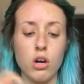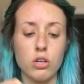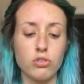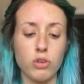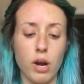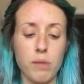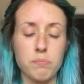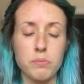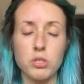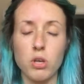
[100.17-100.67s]

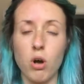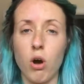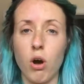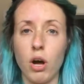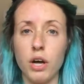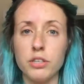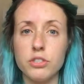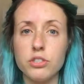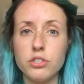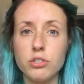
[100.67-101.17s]
drops
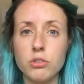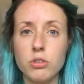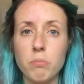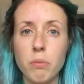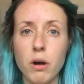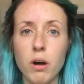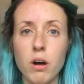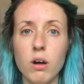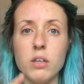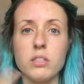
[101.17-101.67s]
onto the
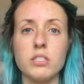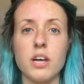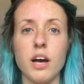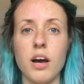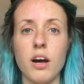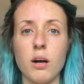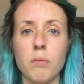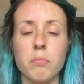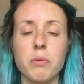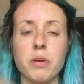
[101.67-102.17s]
ball to
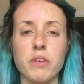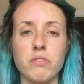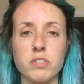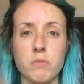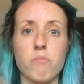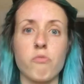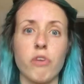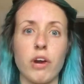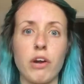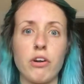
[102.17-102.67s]
help give
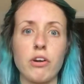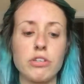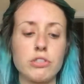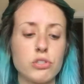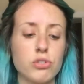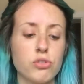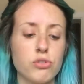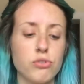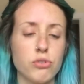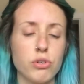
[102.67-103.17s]
some
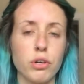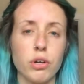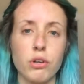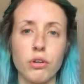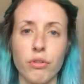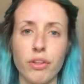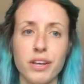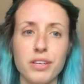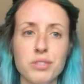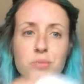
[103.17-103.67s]
fragrance to your
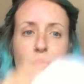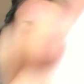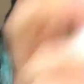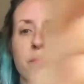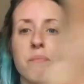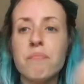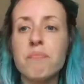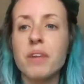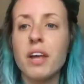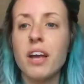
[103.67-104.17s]
clothing as
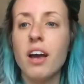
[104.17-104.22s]
well.